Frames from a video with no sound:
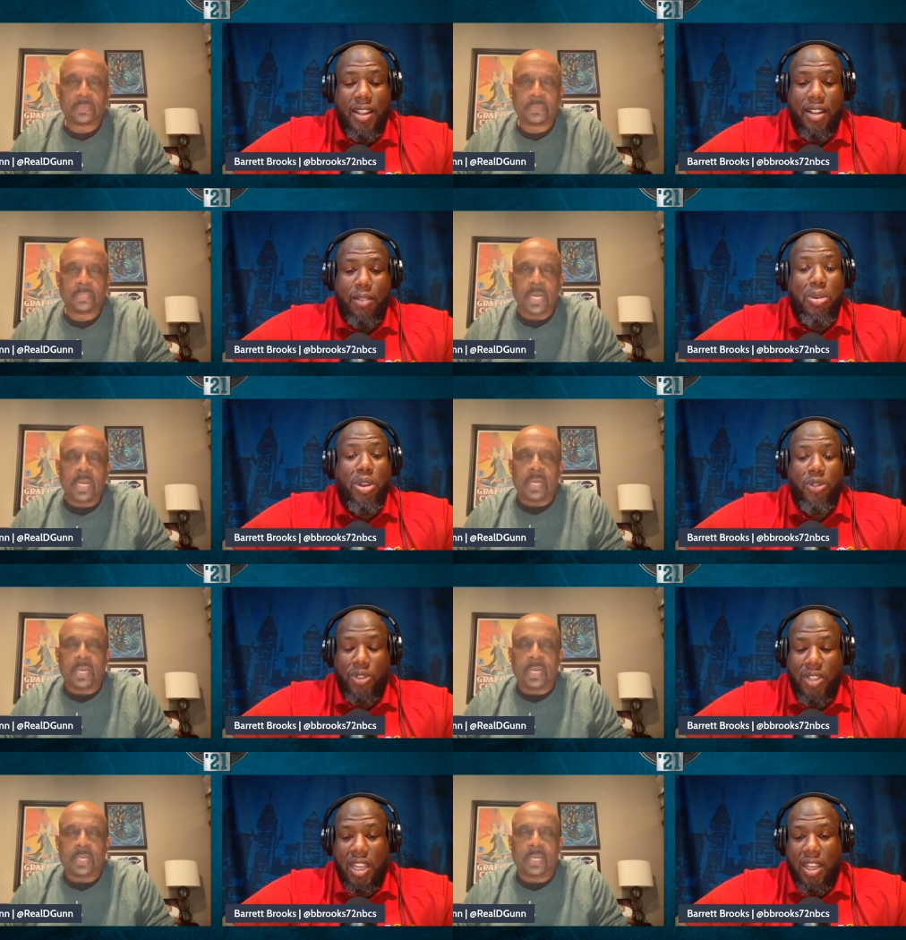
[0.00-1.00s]
Speaker 1: Beautiful
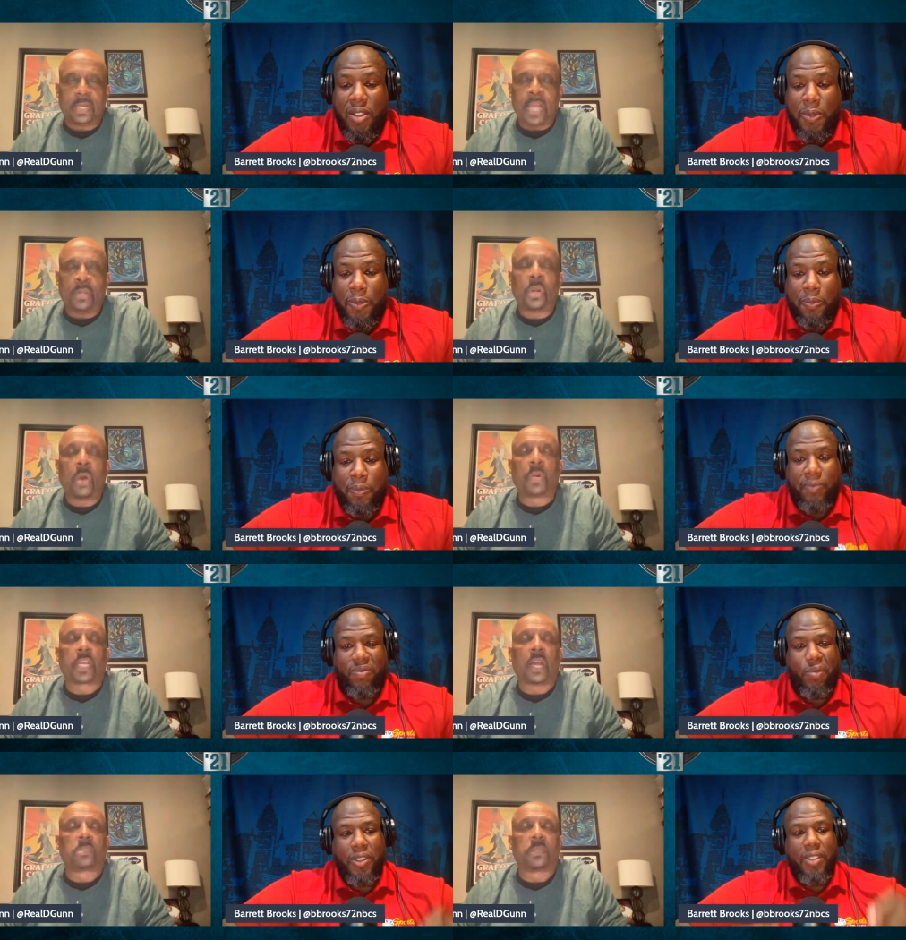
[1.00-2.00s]
stadium.
Speaker 2: Now you know when
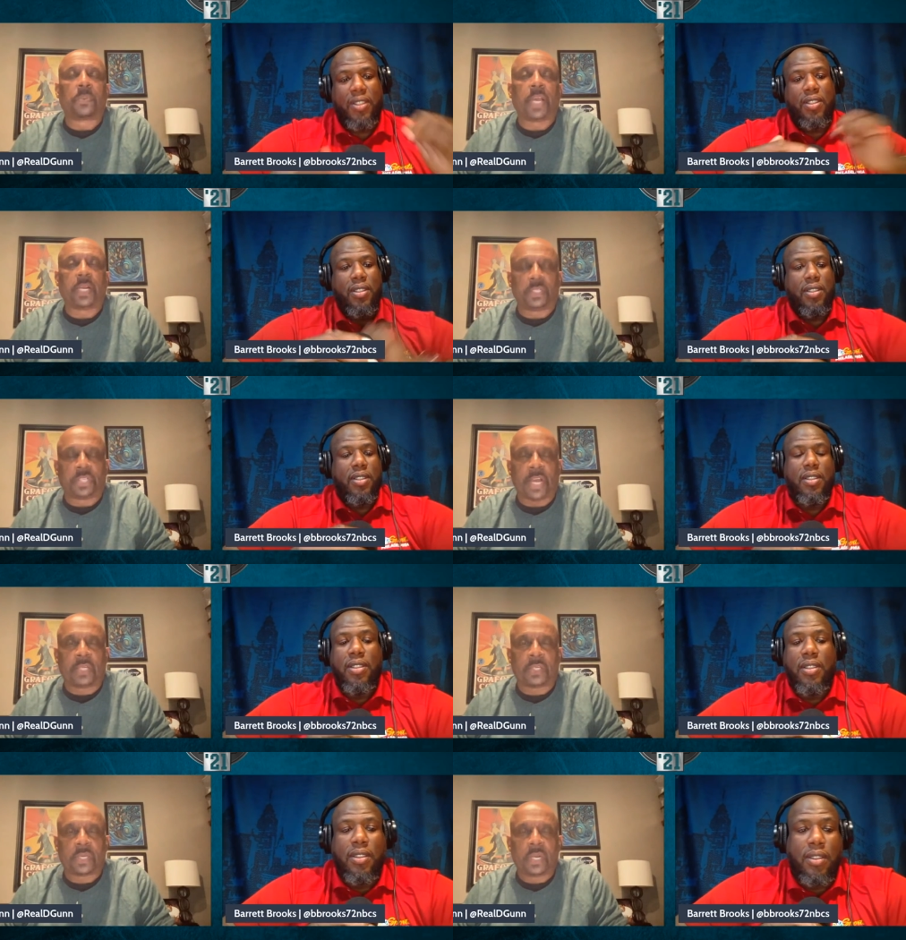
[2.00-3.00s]
it comes to playing the
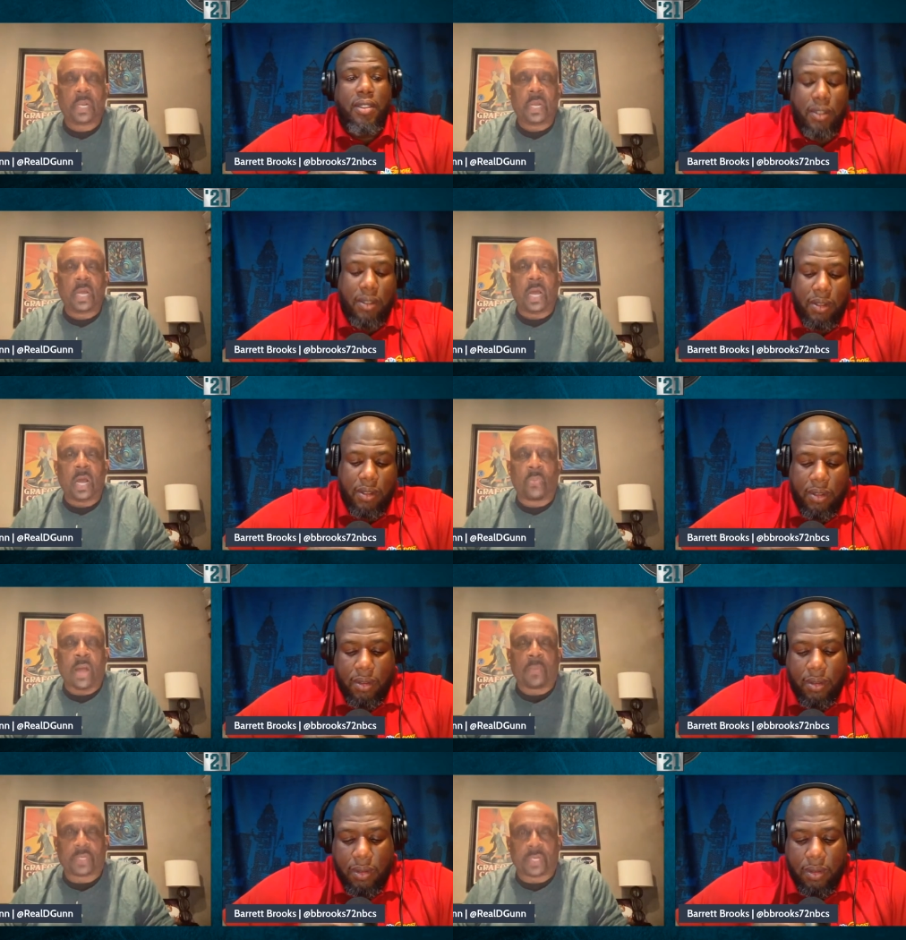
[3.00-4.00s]
Jets, uh,
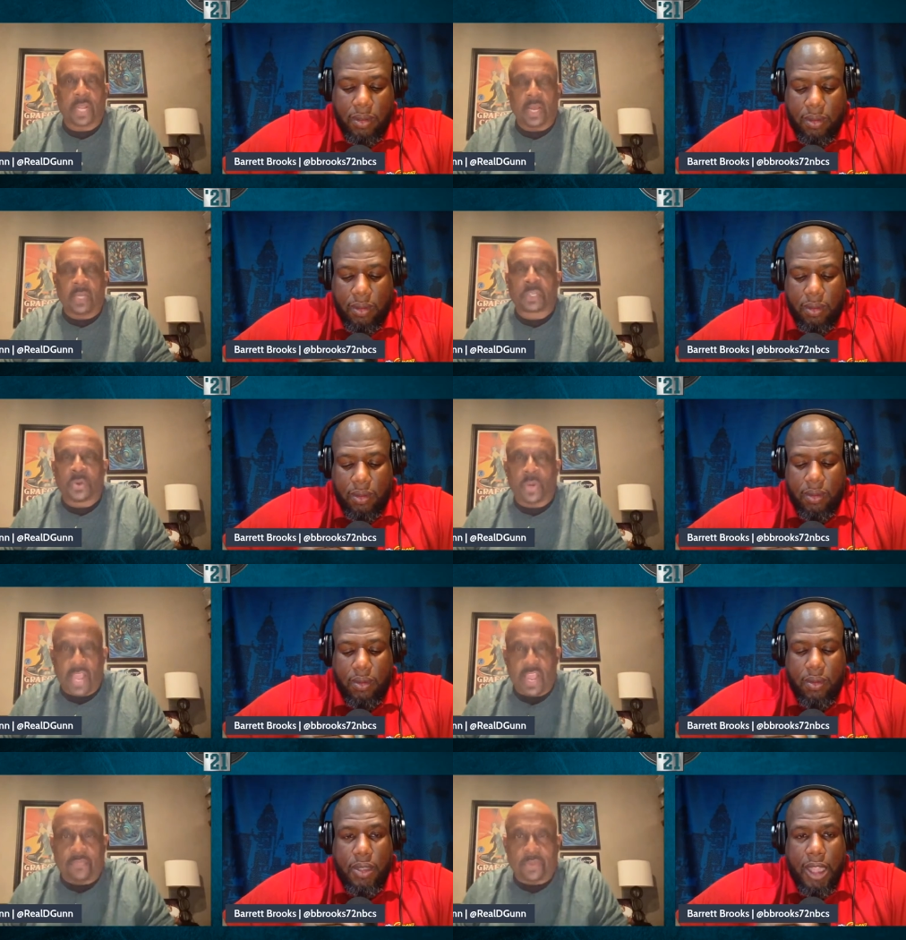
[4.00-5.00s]
Robert Saleh is going
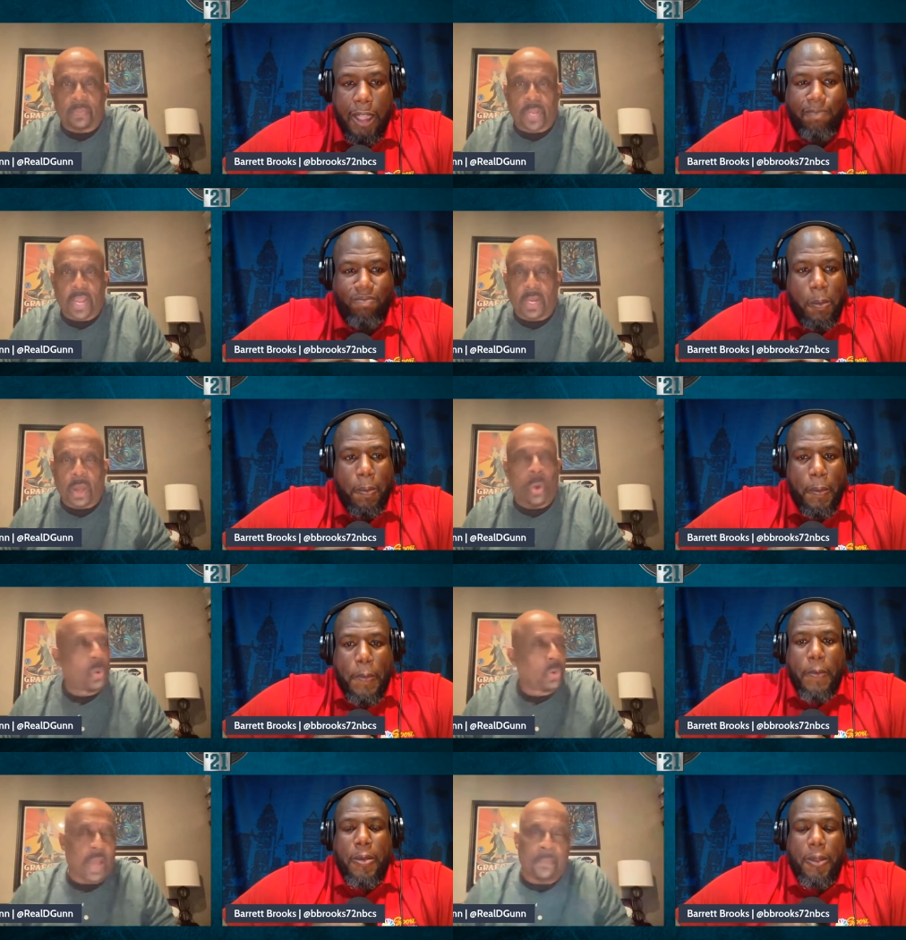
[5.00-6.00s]
to have them playing a
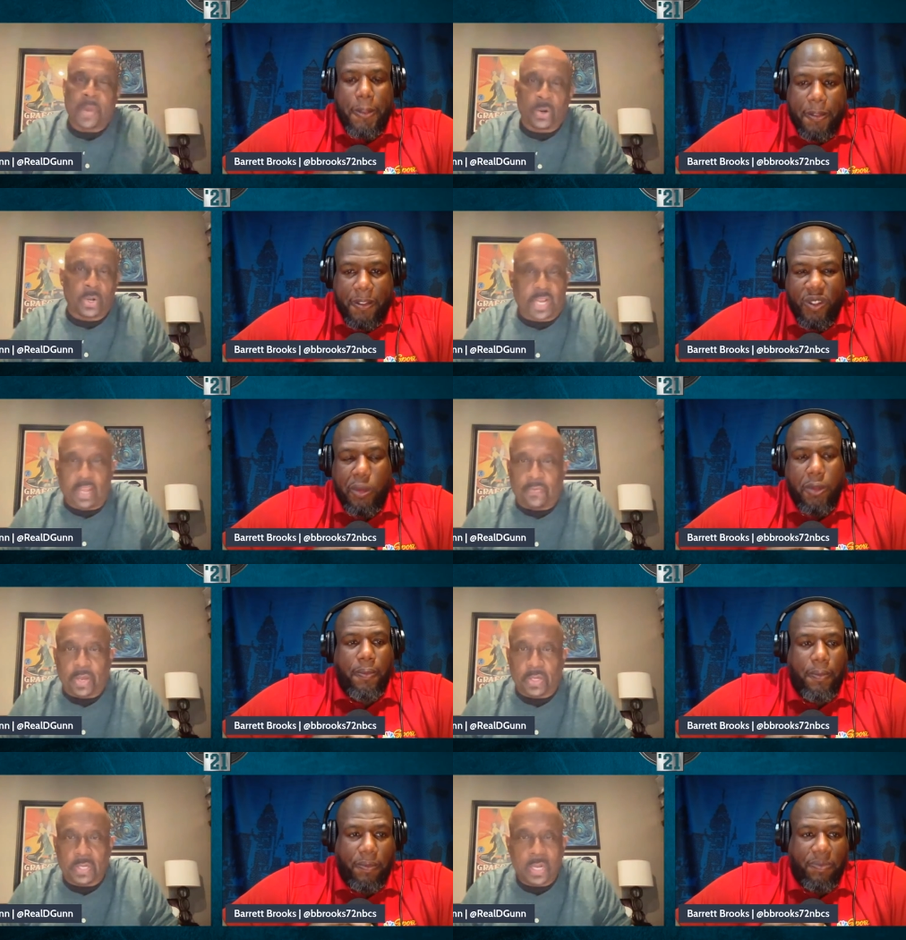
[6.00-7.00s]
whole lot better on
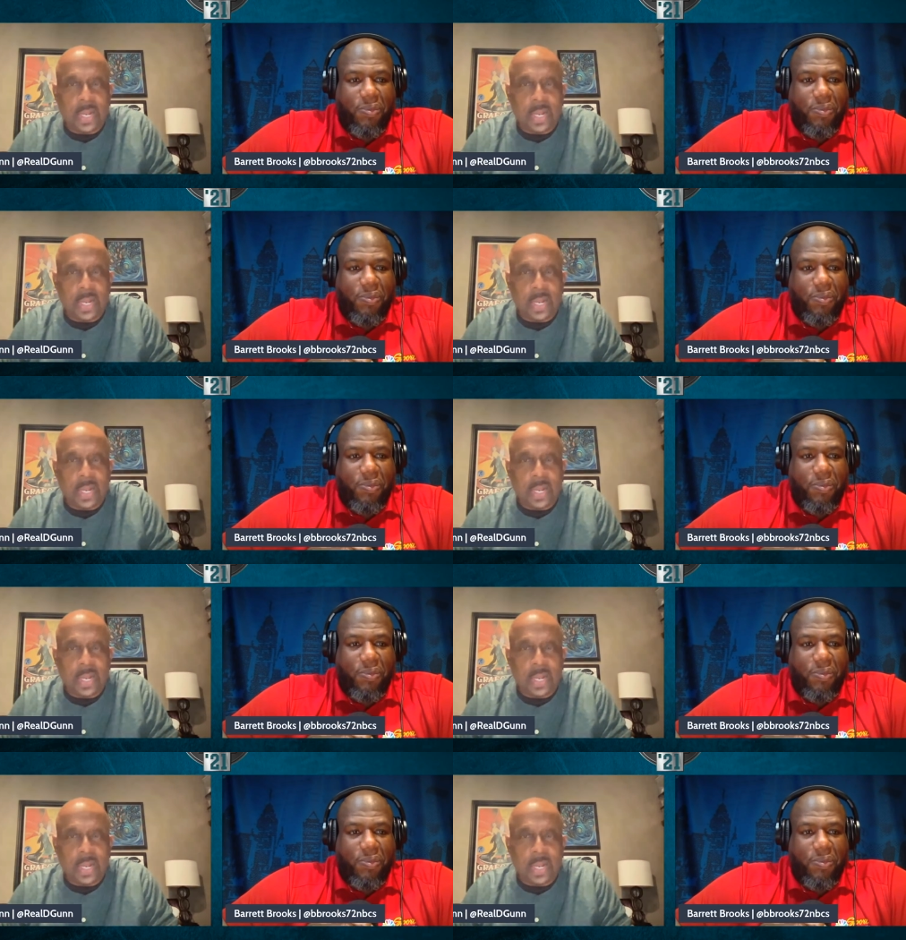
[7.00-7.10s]
defense.